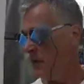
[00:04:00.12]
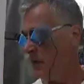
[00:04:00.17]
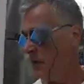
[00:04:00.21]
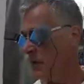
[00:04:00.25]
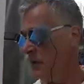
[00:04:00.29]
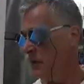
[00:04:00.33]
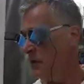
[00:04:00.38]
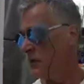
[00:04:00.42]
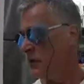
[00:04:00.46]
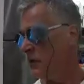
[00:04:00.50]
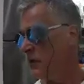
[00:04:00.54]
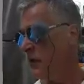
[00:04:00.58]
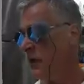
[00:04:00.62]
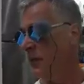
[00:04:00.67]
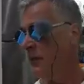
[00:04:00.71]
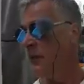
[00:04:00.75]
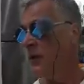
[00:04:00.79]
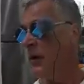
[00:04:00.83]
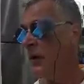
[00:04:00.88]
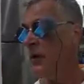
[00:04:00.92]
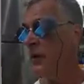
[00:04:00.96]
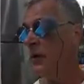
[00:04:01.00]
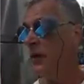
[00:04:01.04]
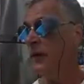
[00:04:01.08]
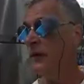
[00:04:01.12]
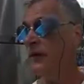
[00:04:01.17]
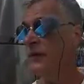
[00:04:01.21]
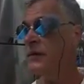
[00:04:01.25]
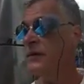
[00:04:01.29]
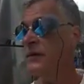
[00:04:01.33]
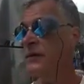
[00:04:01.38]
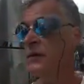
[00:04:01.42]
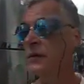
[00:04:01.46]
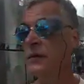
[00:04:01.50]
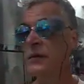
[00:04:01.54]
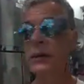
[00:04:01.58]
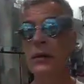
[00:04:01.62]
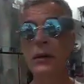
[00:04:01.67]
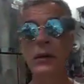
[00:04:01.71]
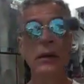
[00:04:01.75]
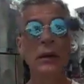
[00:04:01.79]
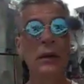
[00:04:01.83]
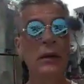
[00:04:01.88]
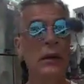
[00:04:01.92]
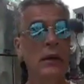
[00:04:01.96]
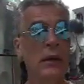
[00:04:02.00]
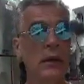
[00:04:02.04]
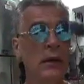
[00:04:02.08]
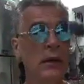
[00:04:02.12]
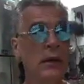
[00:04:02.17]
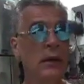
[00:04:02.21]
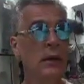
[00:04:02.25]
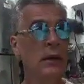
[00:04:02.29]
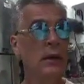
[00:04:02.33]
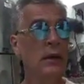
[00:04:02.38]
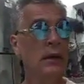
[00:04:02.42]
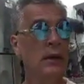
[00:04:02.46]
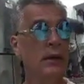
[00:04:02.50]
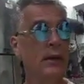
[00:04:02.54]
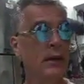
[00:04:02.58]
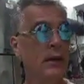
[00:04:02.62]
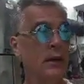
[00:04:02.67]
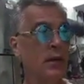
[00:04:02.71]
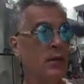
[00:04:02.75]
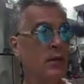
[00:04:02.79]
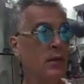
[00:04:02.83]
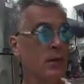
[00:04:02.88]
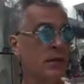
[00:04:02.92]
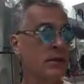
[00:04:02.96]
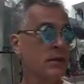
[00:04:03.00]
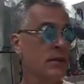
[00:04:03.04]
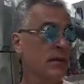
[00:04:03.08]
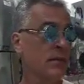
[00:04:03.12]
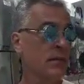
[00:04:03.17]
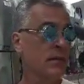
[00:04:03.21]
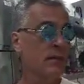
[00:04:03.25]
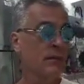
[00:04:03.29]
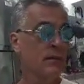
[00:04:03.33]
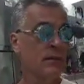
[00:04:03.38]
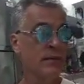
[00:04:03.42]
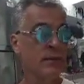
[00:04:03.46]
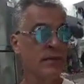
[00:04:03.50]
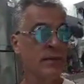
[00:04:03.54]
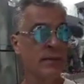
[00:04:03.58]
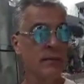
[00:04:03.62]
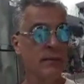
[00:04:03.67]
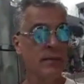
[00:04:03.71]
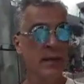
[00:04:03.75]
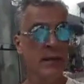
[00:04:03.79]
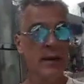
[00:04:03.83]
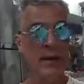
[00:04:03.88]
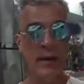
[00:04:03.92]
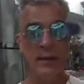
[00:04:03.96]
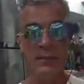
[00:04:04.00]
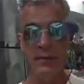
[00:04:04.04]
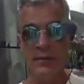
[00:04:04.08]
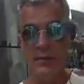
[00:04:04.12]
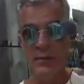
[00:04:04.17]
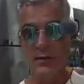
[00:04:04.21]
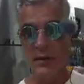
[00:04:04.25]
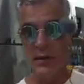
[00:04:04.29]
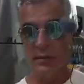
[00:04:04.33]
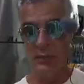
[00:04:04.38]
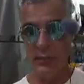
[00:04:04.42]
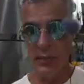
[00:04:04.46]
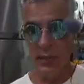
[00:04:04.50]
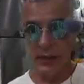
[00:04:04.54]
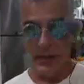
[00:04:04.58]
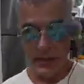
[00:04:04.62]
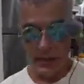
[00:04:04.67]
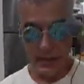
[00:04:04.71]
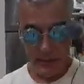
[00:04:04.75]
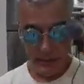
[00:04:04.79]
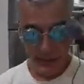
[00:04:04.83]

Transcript: wants to come right off. So, and then of course some of my neighbors are complaining